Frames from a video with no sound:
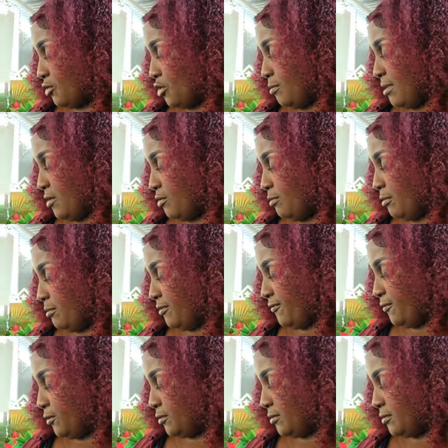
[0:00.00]
come and rub up my
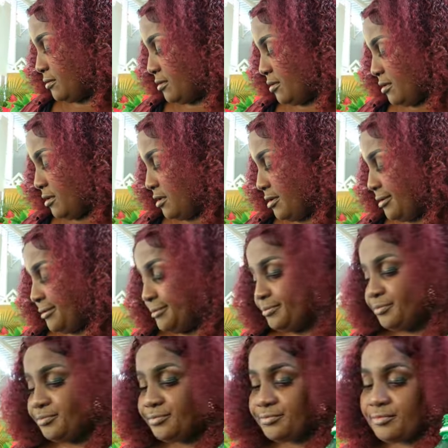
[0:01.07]
food.
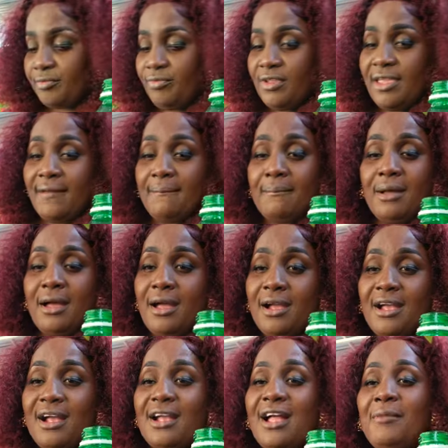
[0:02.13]
I get mad
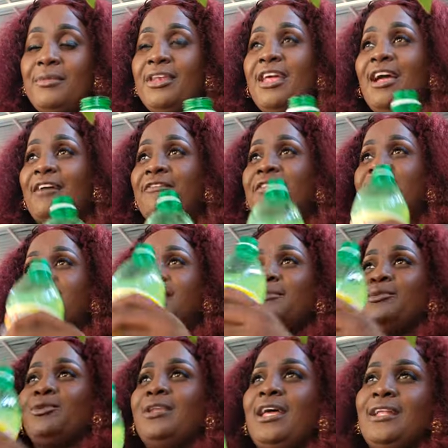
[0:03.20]
because I not feed him
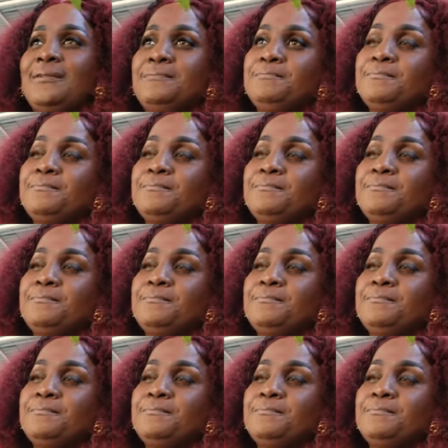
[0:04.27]
to that.